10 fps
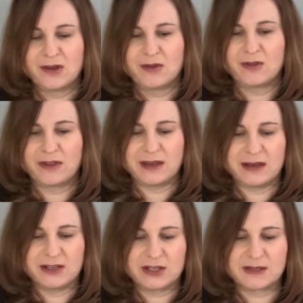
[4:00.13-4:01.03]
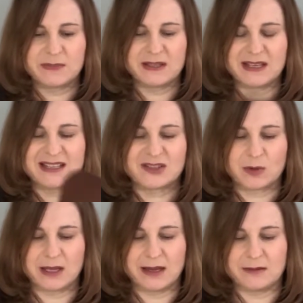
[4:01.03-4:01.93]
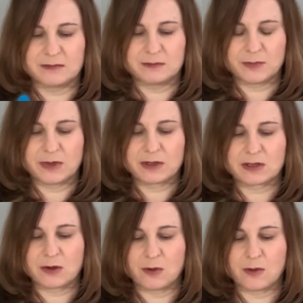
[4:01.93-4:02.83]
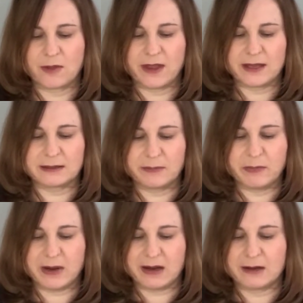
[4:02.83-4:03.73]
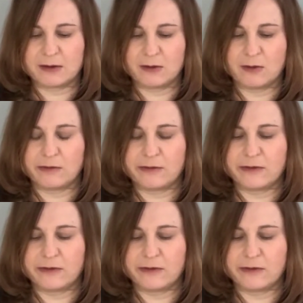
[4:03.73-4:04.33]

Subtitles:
on the edges, but it's okay. So that part of